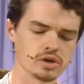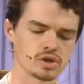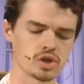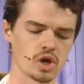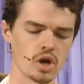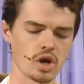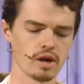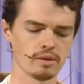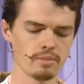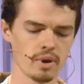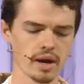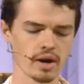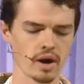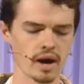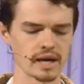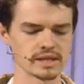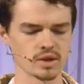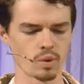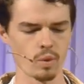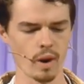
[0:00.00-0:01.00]
turn my
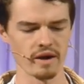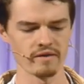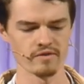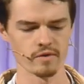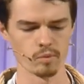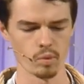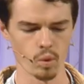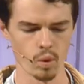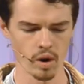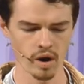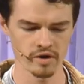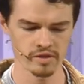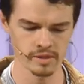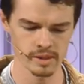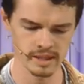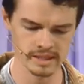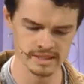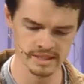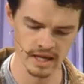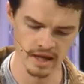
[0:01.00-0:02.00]
eyes away from
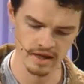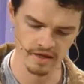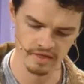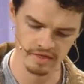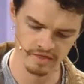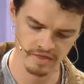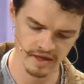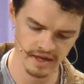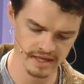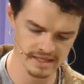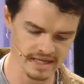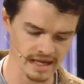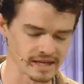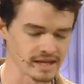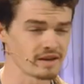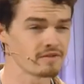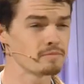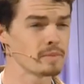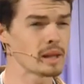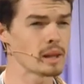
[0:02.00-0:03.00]
worthless things and
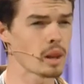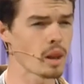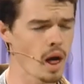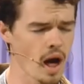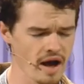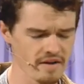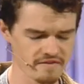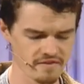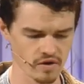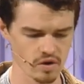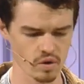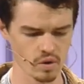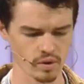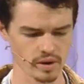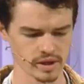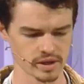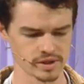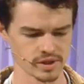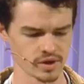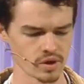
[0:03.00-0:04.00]
give me life
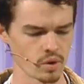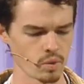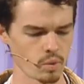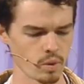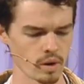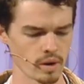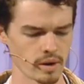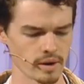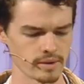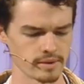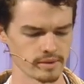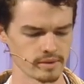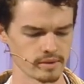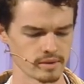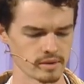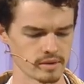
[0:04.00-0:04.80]
according to your word.